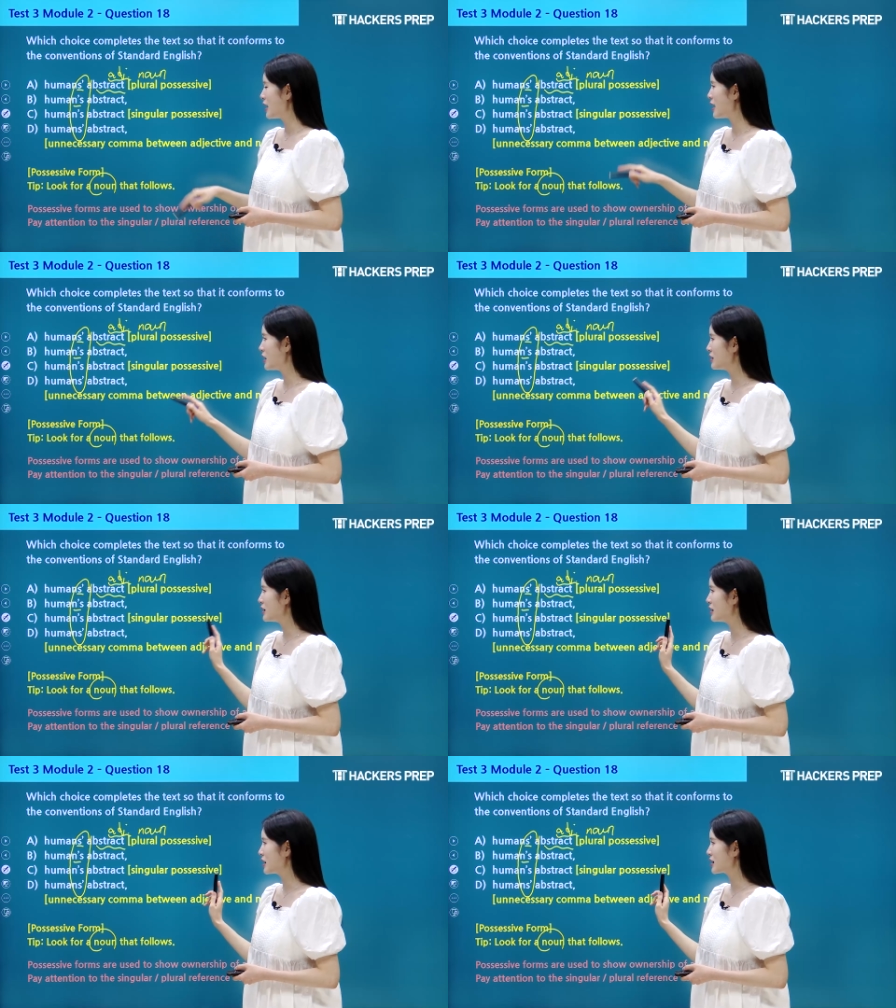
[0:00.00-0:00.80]

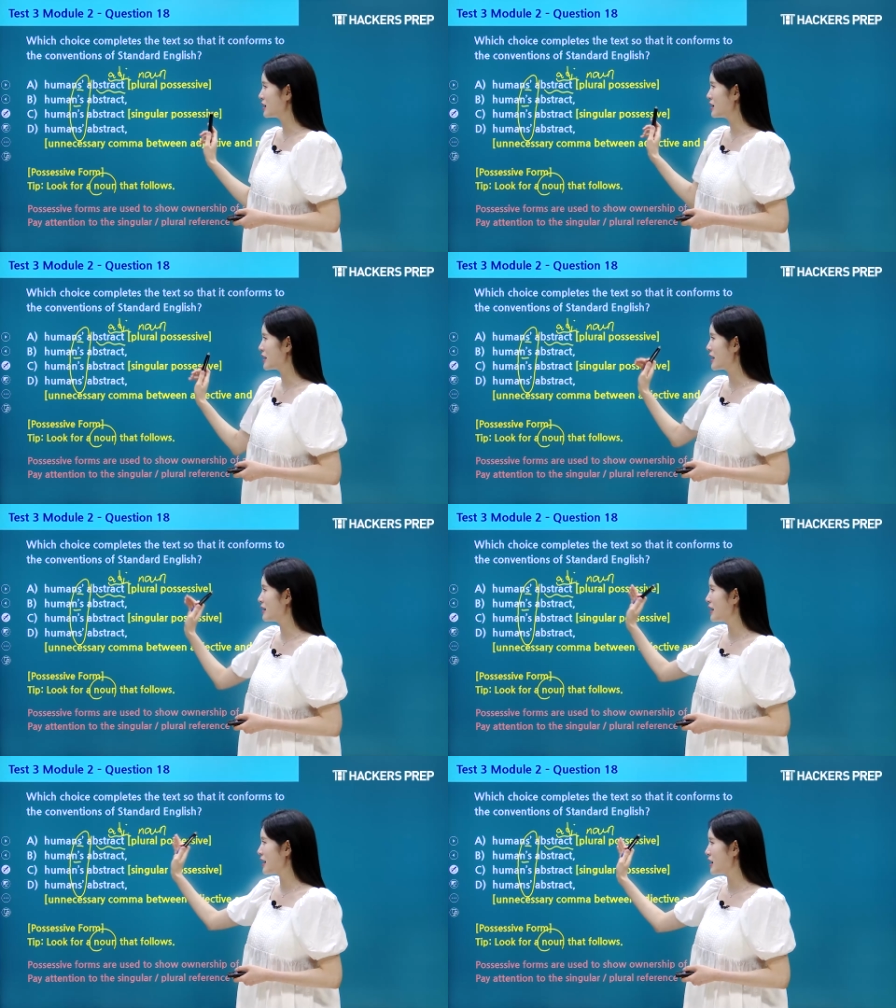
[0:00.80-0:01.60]
highly likely
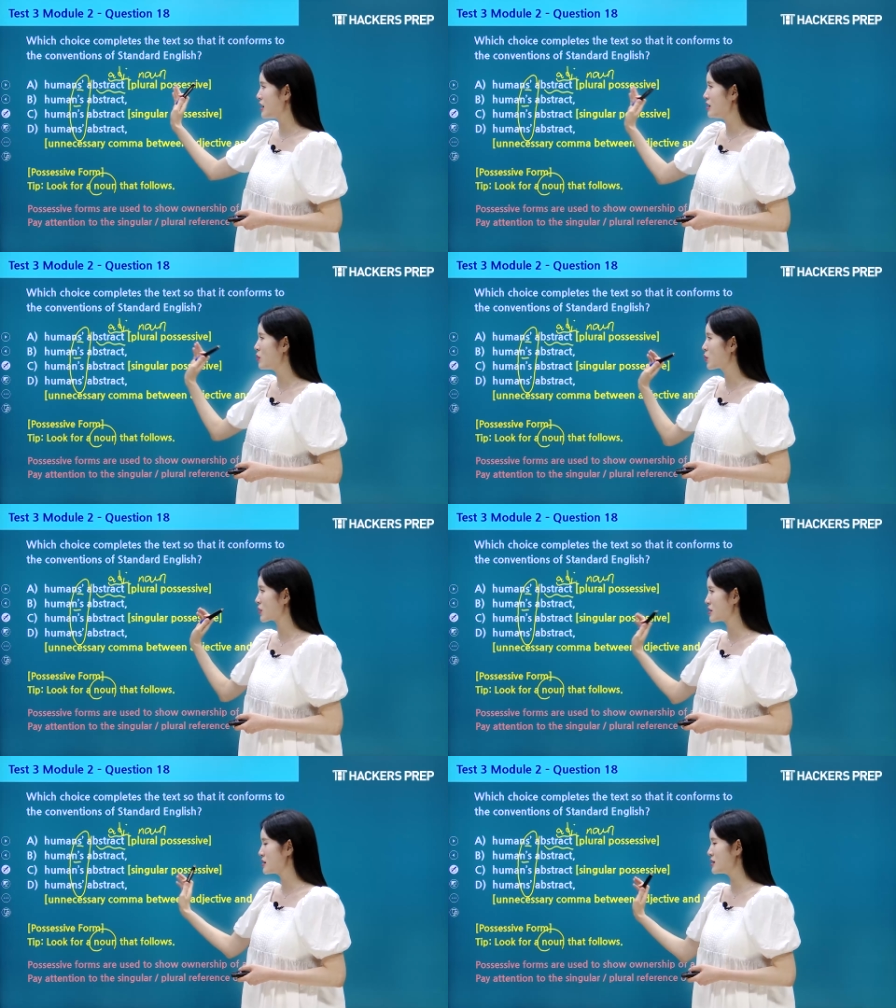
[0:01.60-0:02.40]
that A
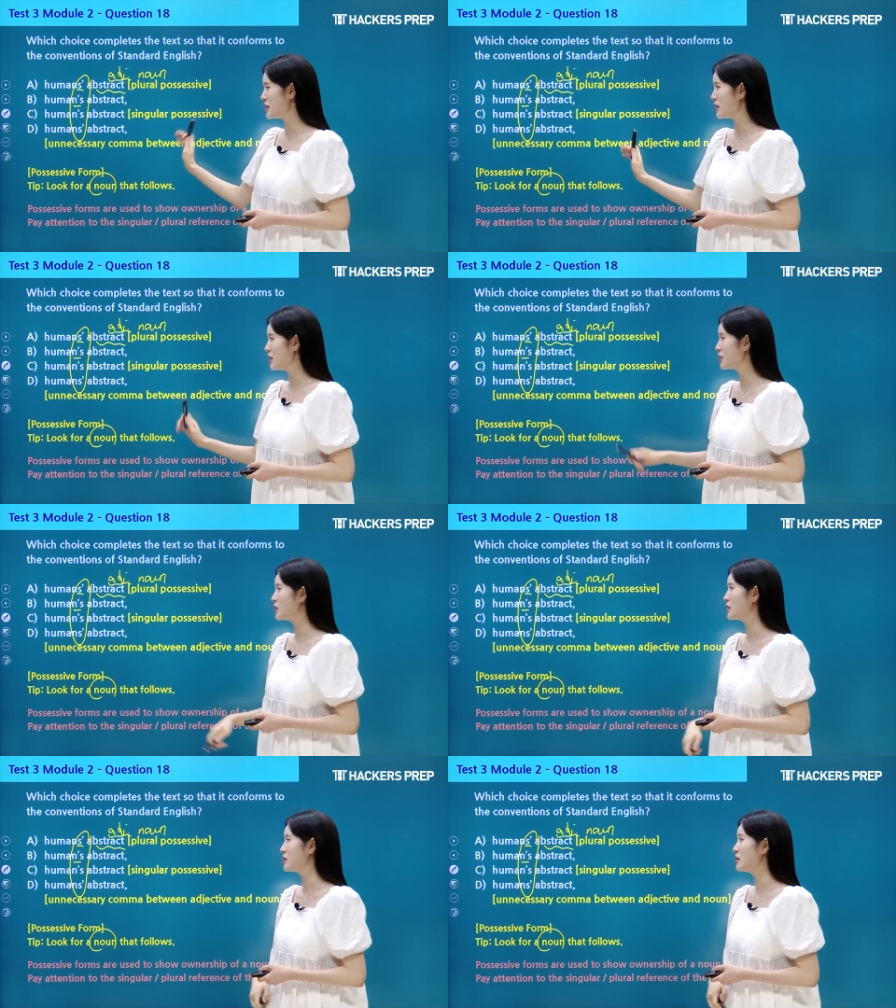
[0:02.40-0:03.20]
or C
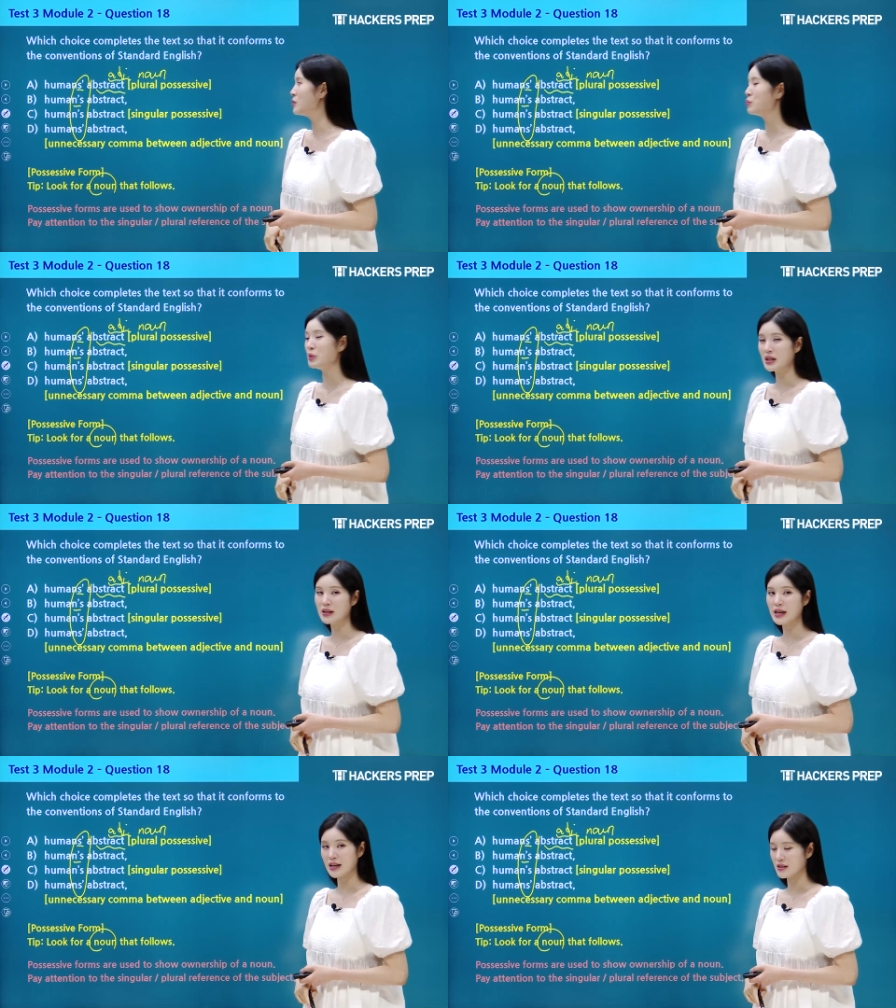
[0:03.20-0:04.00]
could be
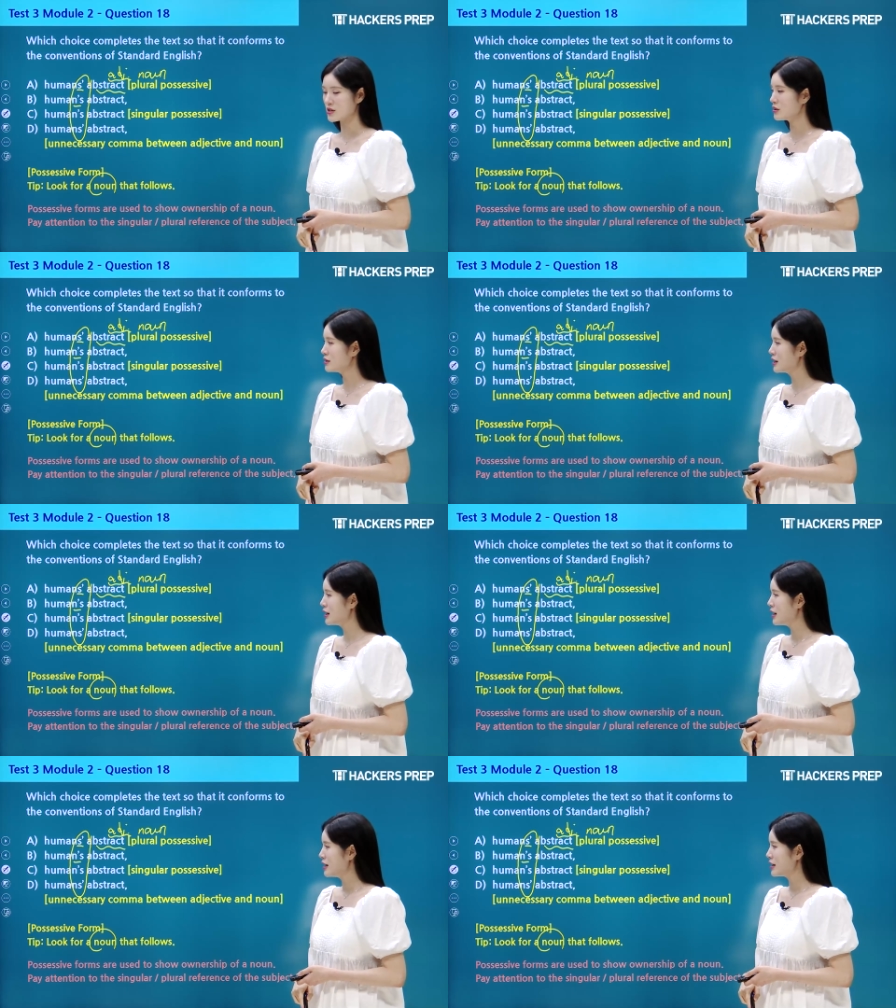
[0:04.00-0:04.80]
the answer.
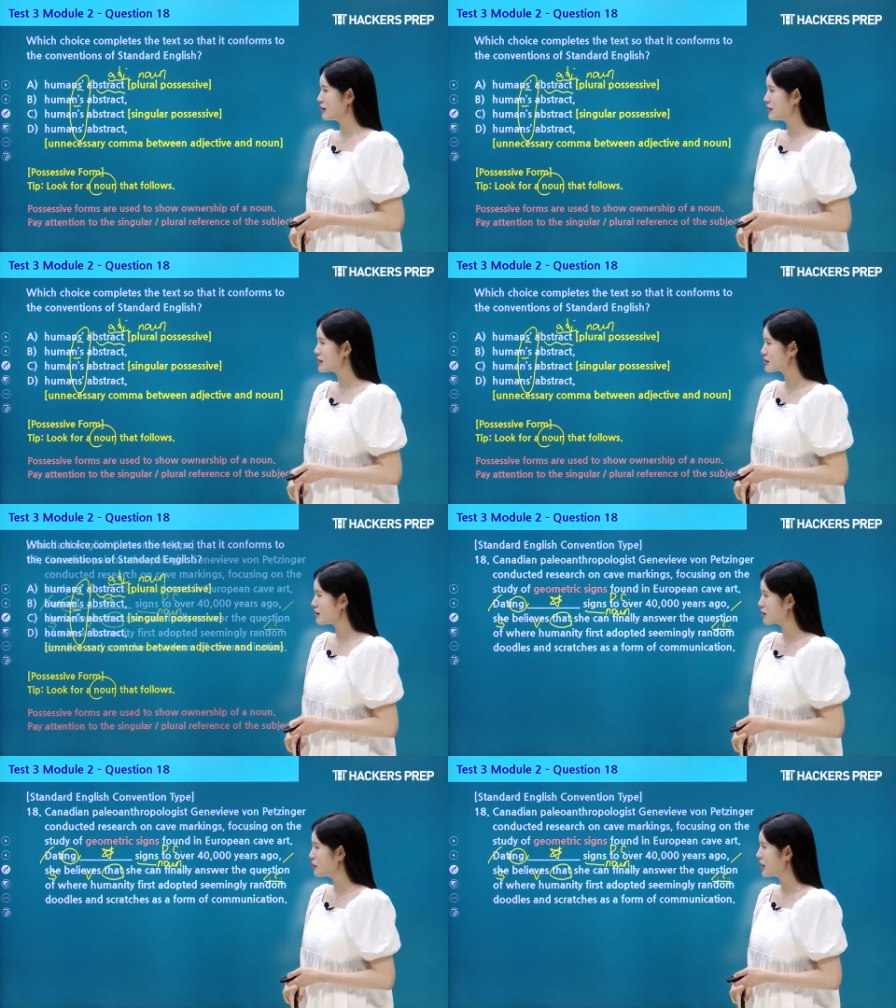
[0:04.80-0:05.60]
Now let's
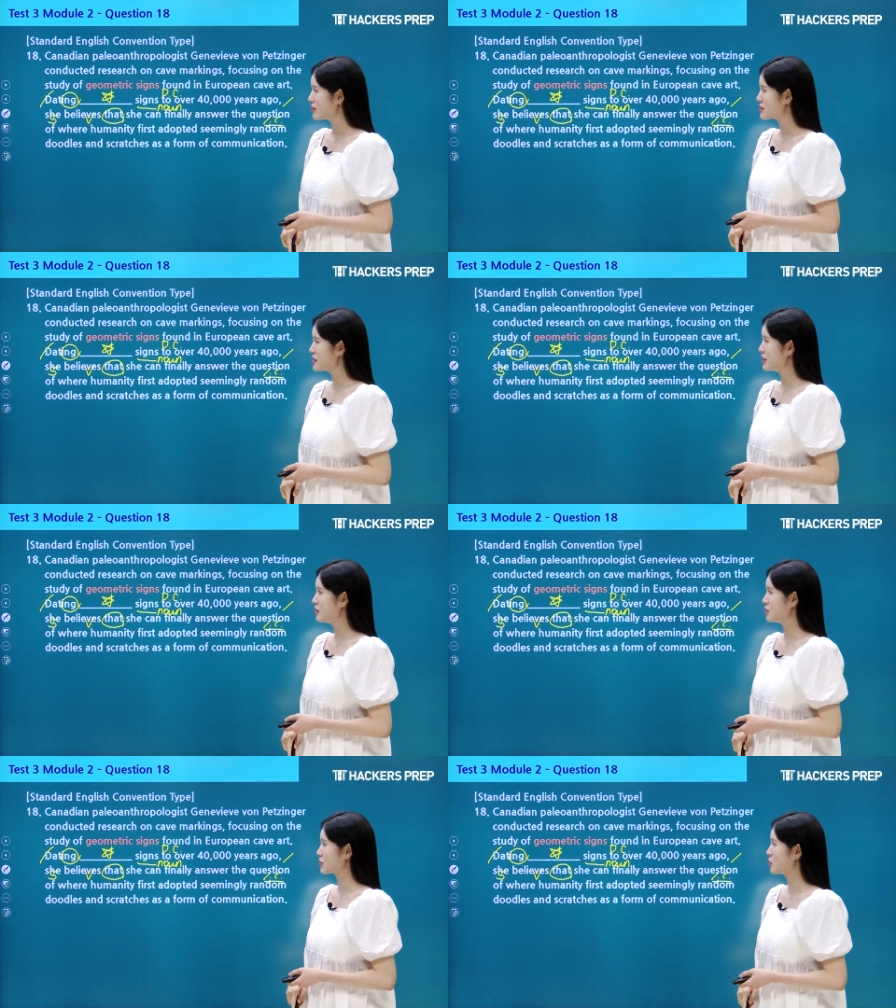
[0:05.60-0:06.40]
talk about
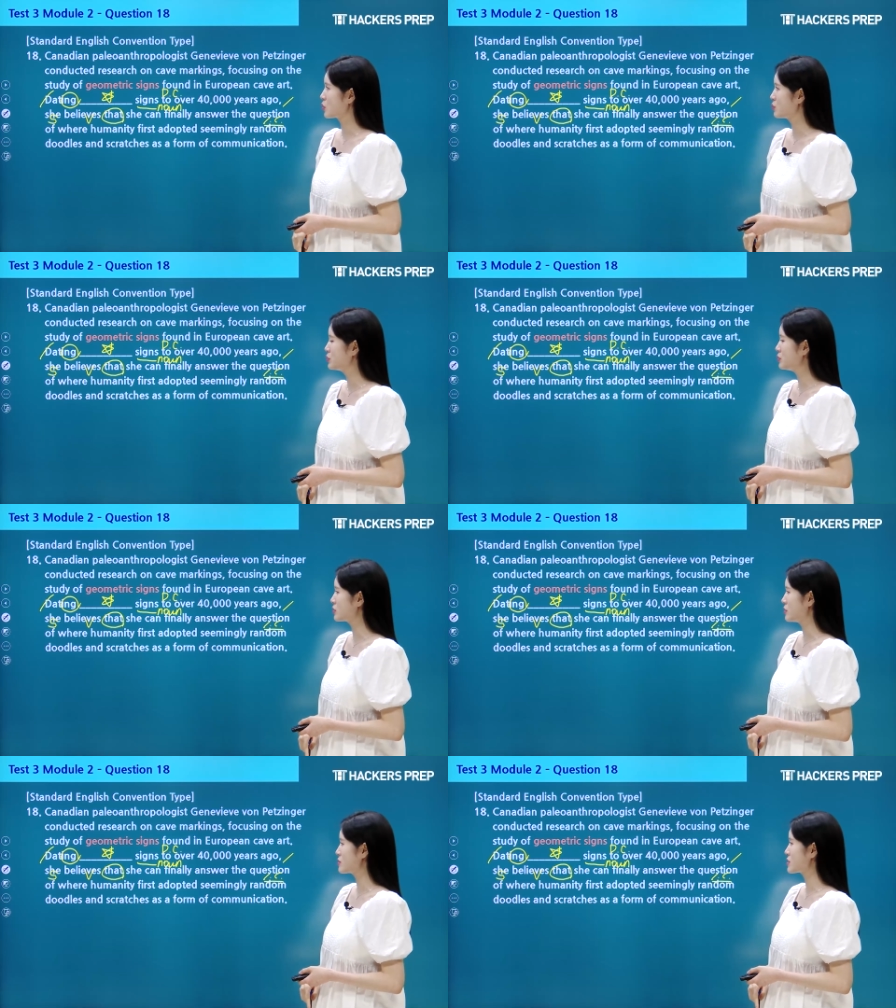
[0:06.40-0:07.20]
singular or plural